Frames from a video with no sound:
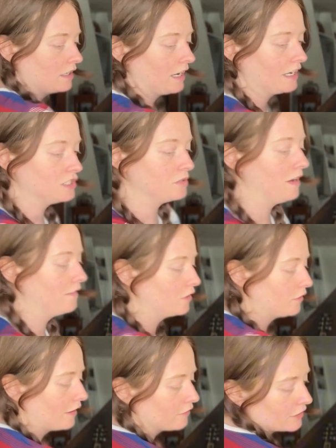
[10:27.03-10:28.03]
I do have a
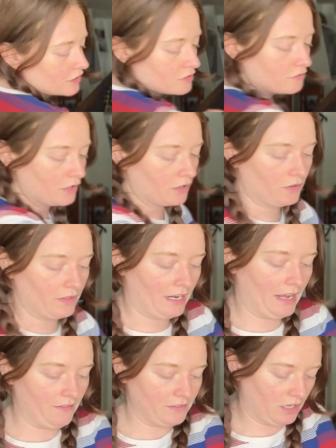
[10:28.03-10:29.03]
reference photo that I
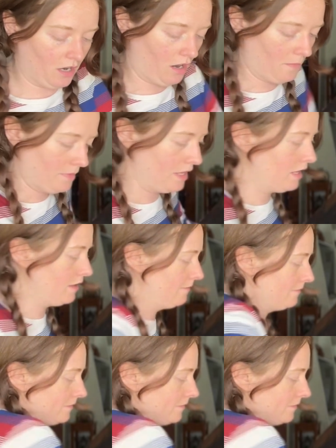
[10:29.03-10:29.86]
have to copy.